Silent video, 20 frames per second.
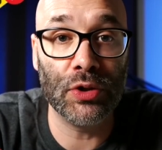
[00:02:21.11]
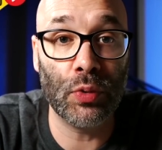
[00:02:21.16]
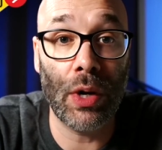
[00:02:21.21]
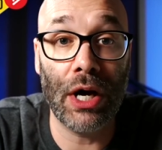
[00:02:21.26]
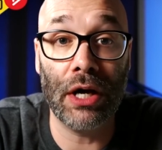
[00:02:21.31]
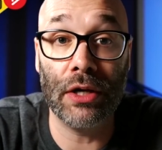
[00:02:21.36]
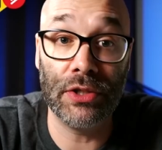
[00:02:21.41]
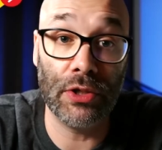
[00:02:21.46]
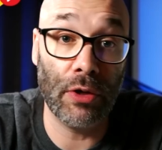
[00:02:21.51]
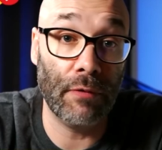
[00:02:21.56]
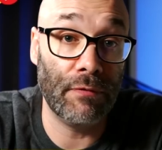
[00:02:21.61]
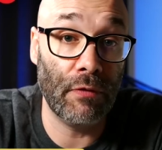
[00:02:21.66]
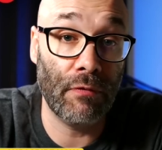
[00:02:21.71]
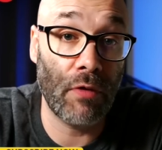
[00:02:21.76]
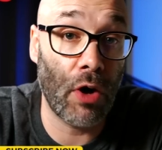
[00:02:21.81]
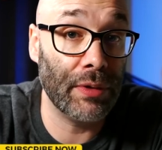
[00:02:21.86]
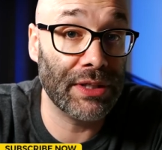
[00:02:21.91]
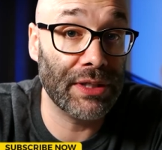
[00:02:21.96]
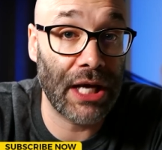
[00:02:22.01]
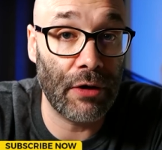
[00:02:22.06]
Nick
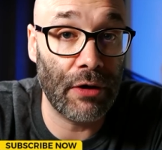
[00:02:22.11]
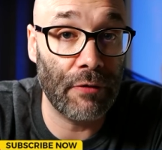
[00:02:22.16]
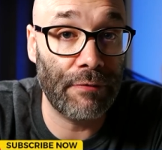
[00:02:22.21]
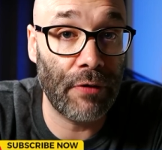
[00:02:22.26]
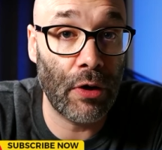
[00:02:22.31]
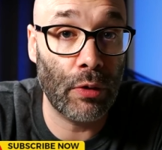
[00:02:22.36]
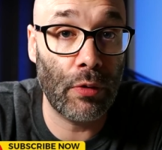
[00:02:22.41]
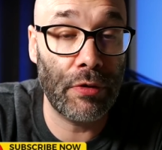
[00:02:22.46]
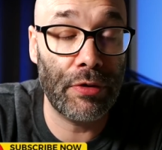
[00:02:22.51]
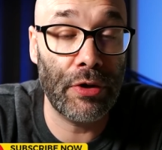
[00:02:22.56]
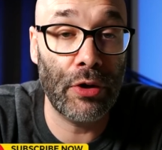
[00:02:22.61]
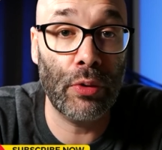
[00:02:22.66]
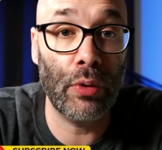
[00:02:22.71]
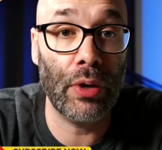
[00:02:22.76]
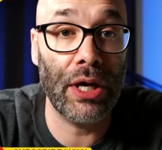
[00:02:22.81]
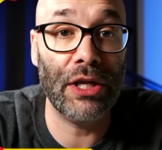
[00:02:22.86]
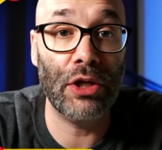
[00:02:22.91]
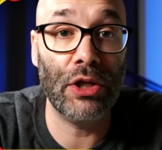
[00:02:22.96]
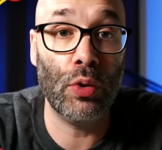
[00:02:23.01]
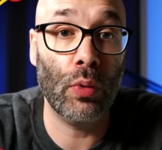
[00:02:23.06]
didn't just schlep up
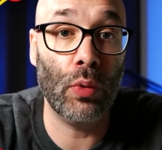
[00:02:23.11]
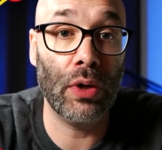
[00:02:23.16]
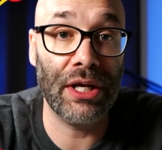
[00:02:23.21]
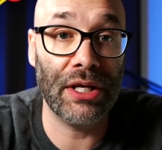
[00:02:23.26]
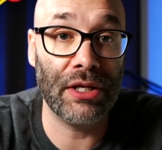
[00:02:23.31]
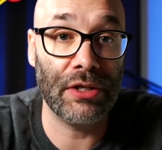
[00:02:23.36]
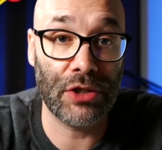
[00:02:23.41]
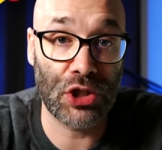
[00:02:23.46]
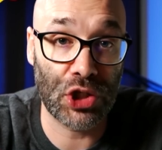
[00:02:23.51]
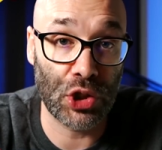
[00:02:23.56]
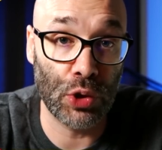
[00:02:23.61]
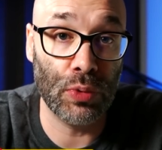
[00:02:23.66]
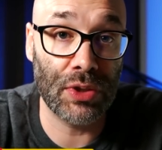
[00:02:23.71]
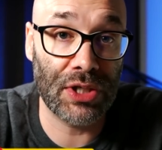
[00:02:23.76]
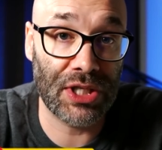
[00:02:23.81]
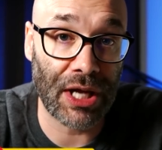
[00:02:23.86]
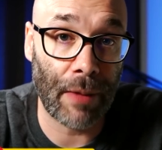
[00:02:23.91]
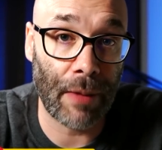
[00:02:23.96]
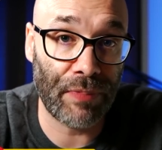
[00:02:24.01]
his camera and lighting.